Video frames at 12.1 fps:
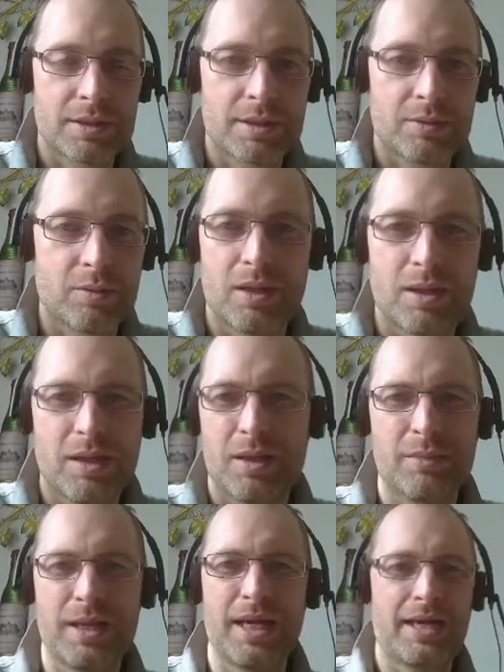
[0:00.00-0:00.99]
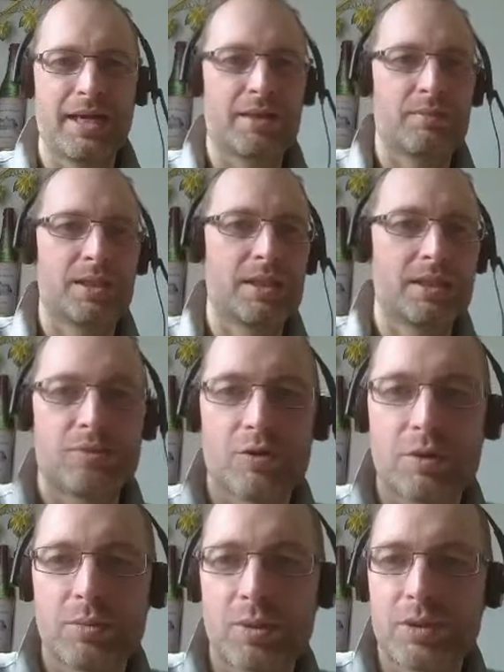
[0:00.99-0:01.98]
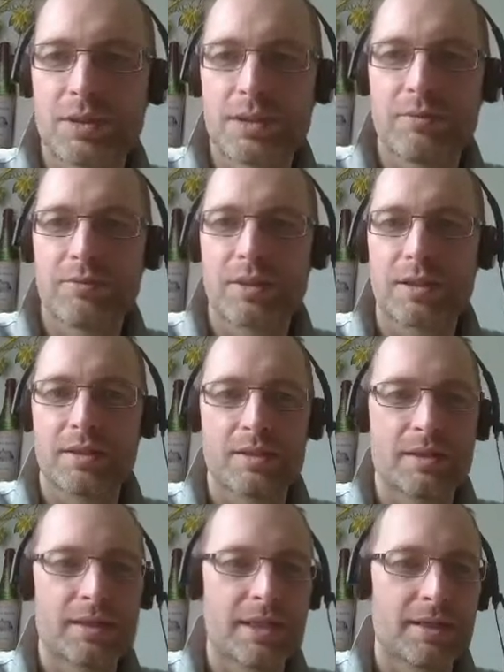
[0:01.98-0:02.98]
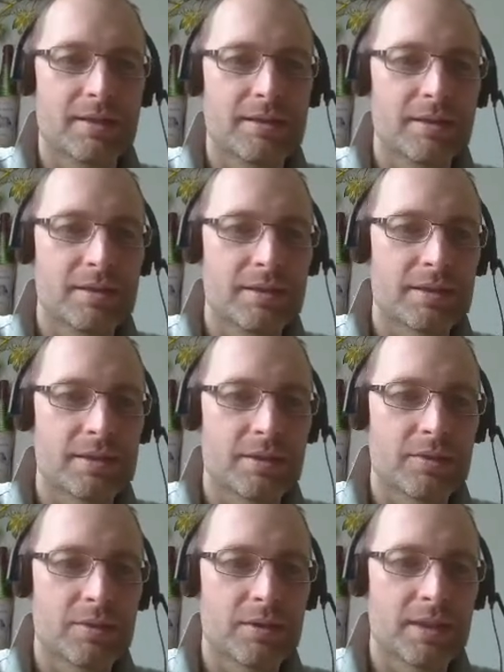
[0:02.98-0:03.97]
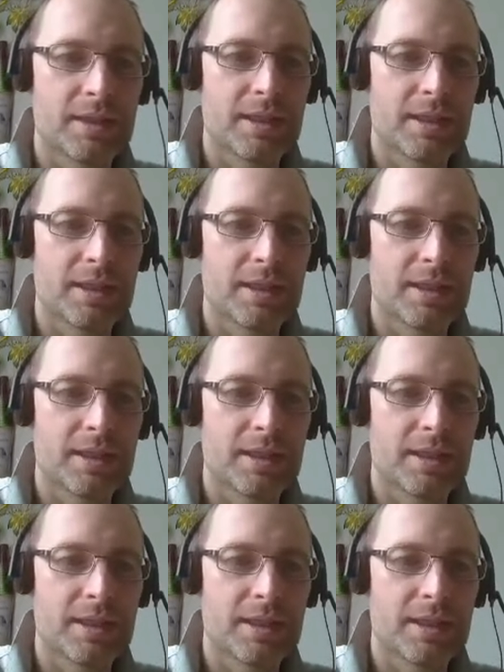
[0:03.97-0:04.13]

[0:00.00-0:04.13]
Well, I'm at Amiga Rob or something like that. I don't know what I am.